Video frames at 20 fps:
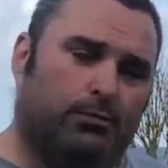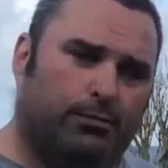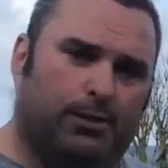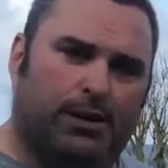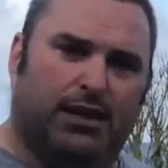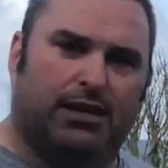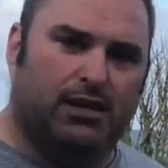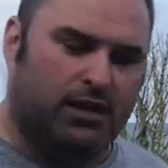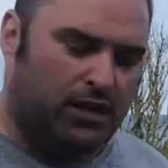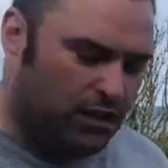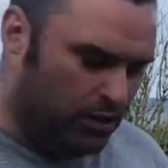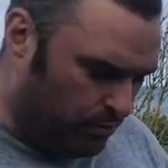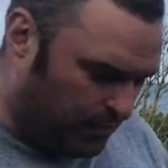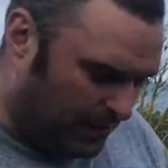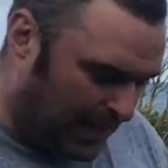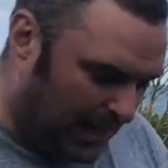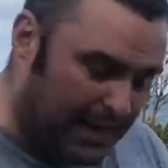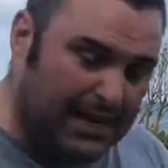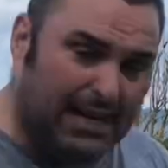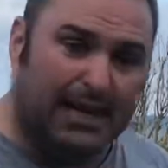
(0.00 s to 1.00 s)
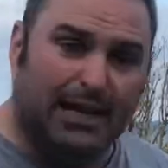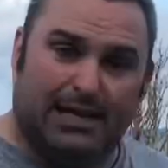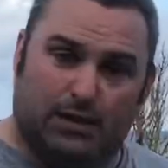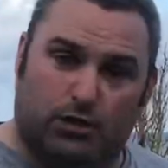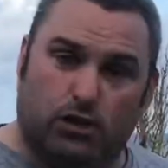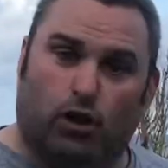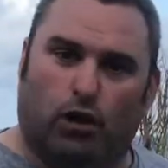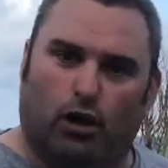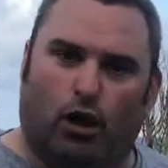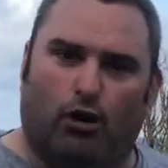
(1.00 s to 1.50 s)
but in the UK
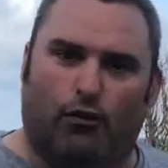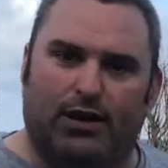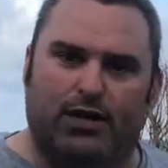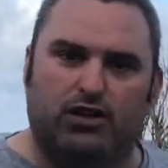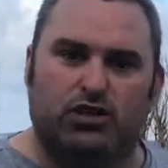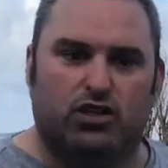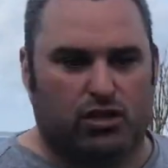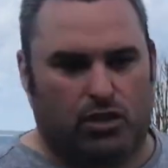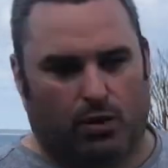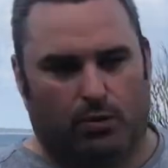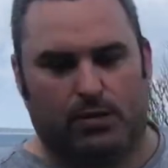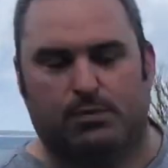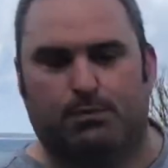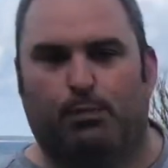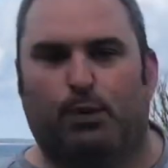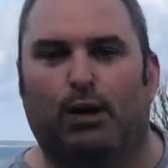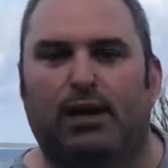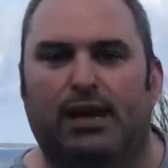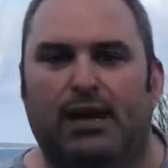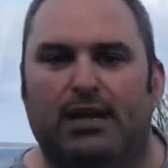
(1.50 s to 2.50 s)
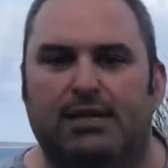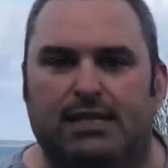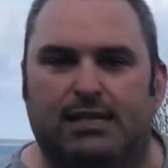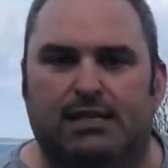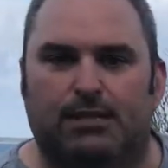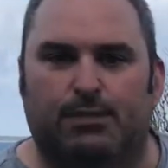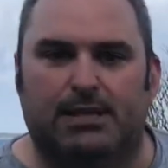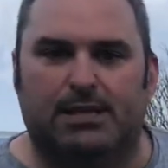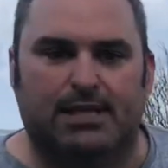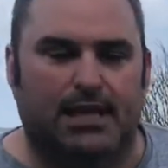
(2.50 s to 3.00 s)
it's all orange, so it's pretty easy
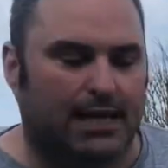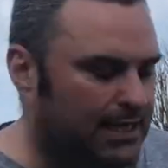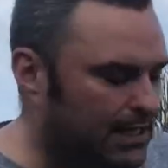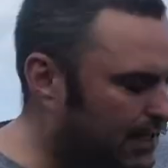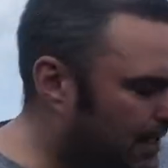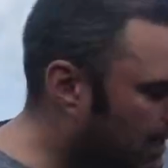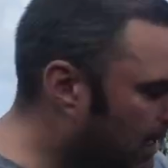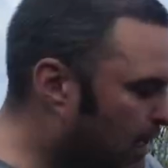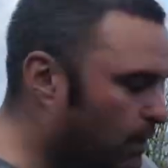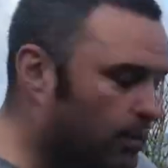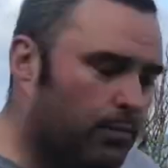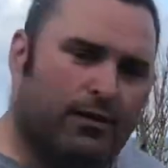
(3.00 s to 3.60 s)
to be seen.